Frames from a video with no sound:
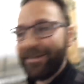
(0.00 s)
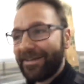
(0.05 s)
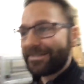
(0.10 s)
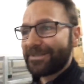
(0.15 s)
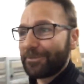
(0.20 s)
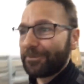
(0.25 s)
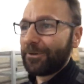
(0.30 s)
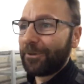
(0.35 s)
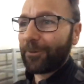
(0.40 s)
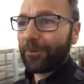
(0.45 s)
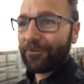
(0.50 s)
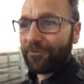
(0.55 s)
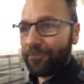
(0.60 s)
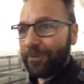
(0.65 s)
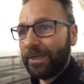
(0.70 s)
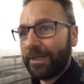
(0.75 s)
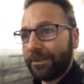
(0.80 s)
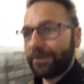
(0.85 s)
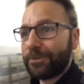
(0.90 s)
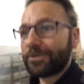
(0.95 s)
so in order
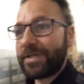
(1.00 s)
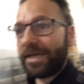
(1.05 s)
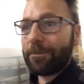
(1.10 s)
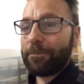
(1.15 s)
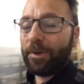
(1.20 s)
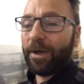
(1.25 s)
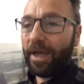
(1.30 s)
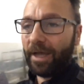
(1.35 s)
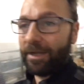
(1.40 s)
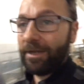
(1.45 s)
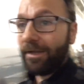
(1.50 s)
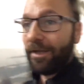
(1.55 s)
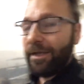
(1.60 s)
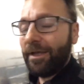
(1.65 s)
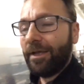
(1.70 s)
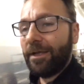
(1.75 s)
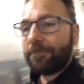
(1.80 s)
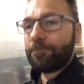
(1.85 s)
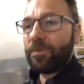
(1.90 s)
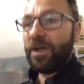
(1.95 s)
for me to lose that pot
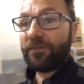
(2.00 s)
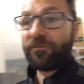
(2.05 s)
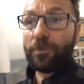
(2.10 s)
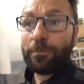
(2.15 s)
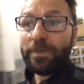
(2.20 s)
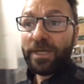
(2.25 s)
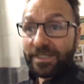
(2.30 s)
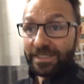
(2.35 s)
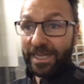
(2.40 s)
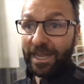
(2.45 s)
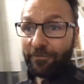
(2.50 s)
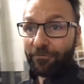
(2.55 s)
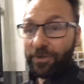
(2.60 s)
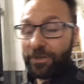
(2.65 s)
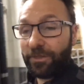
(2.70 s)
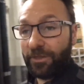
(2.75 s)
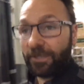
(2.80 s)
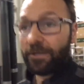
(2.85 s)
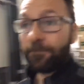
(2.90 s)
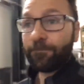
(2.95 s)
i have to miss
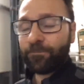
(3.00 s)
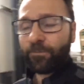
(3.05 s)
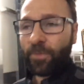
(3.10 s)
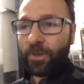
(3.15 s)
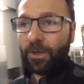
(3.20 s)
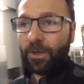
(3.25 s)
everything